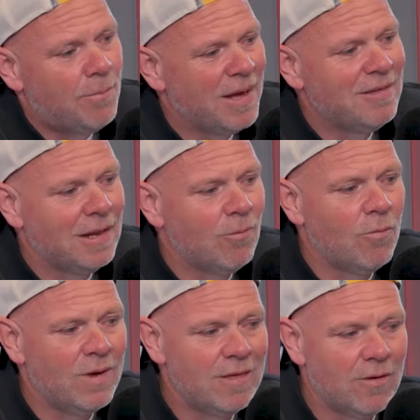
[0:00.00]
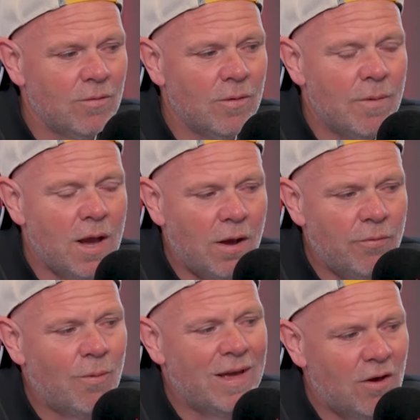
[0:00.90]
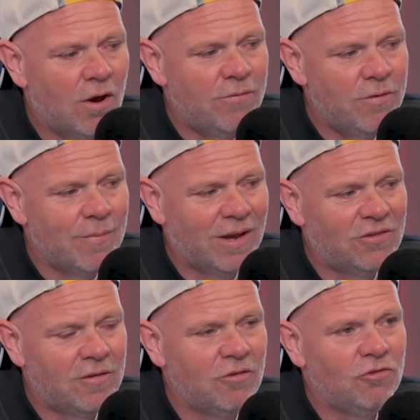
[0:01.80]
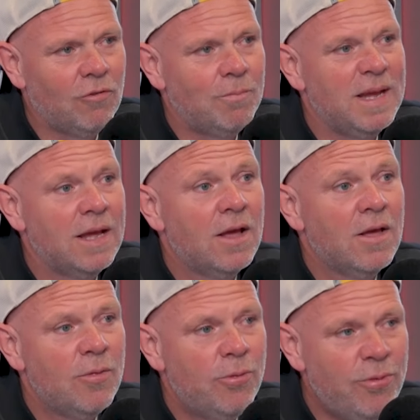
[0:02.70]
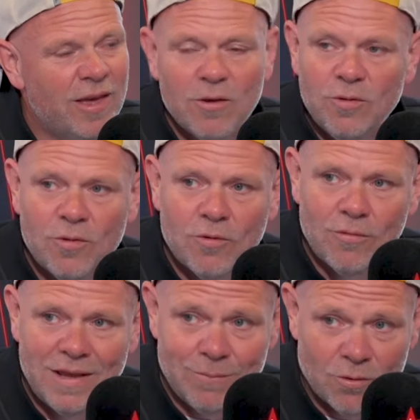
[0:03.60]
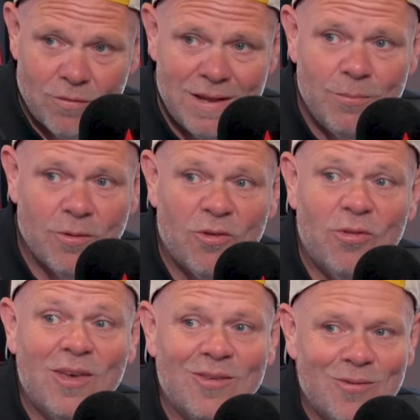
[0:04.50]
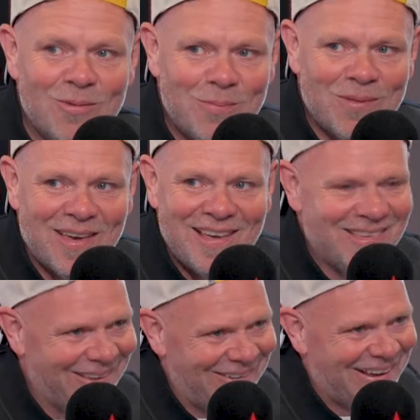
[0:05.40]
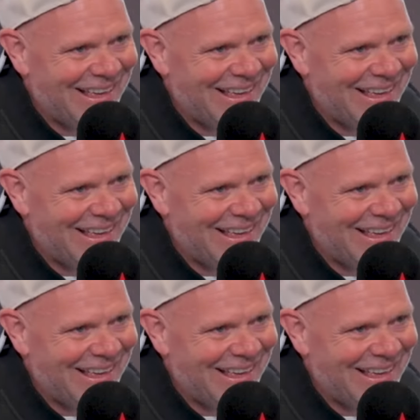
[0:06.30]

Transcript: basically, what we do, the way that I view mash is, it should be thickened cream that's thickened with potato.